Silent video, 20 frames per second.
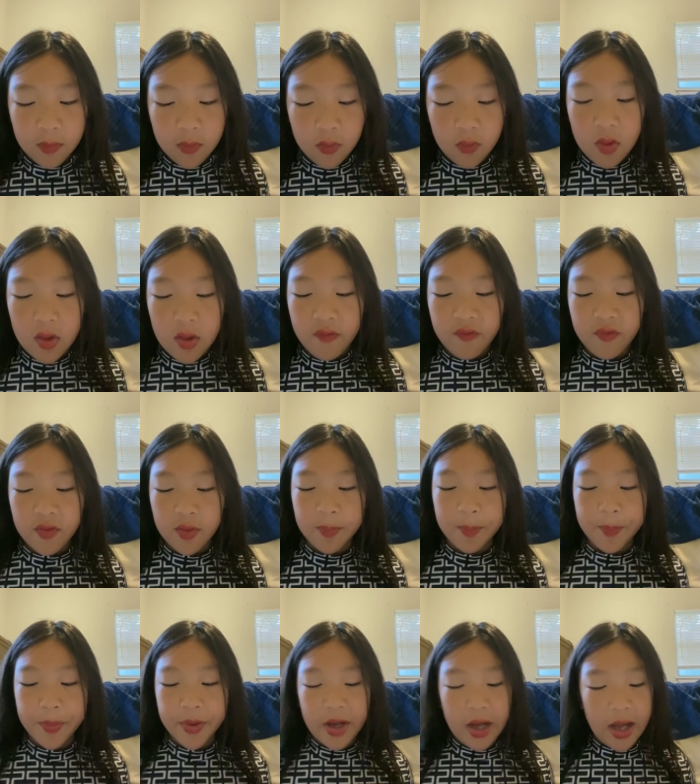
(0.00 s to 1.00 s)
worthy,
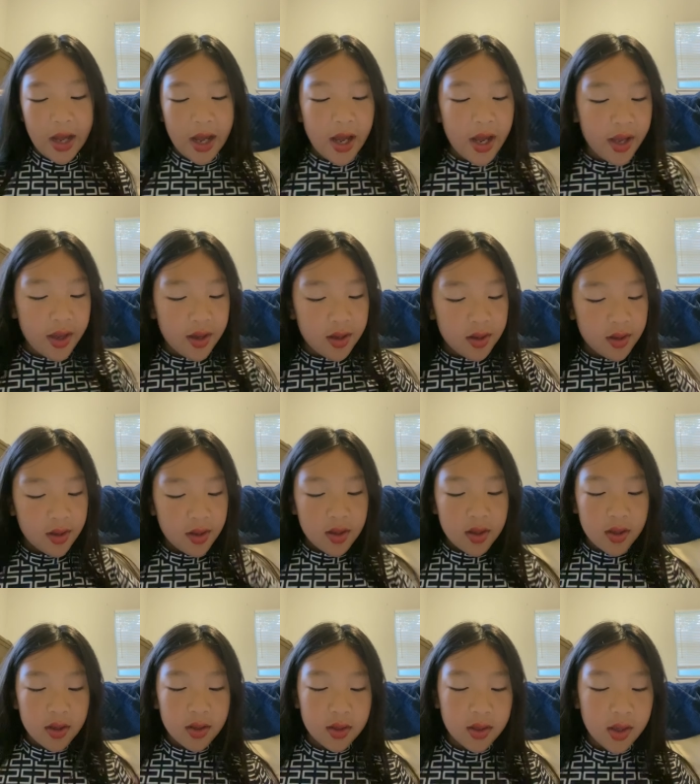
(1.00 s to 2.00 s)
but I
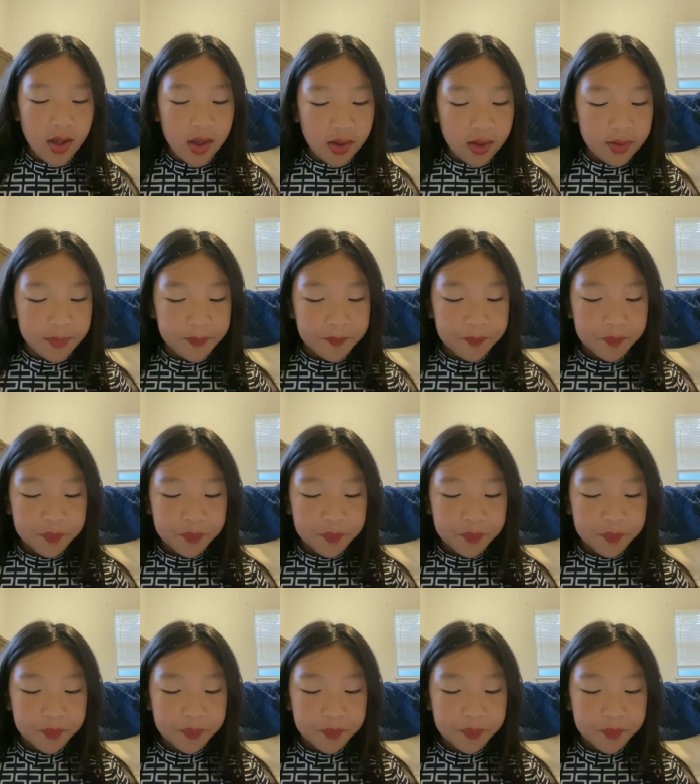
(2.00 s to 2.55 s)
get it.